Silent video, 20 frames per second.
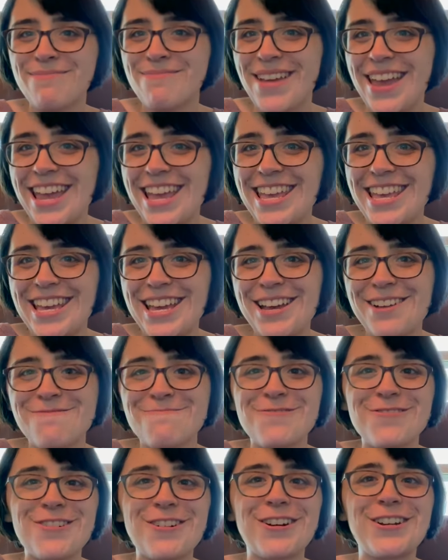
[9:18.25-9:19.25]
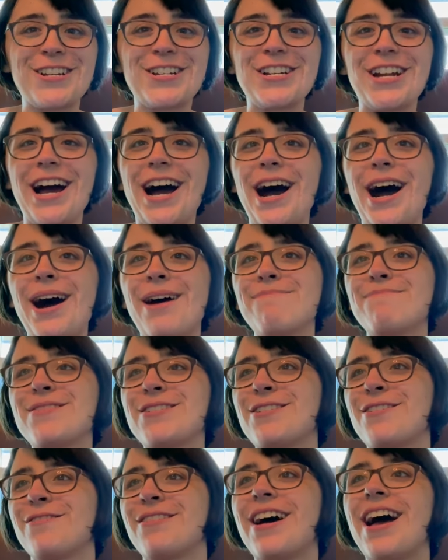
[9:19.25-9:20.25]
making workshop, you
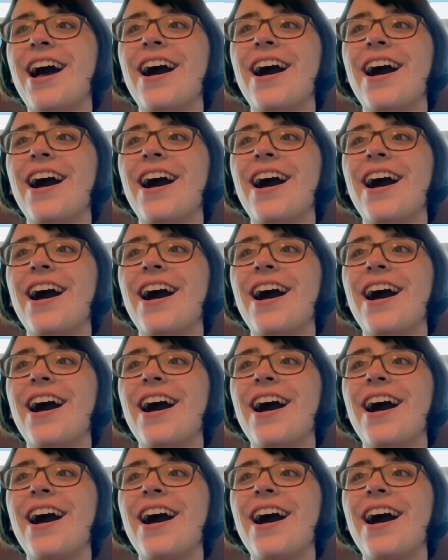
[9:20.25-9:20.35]
know,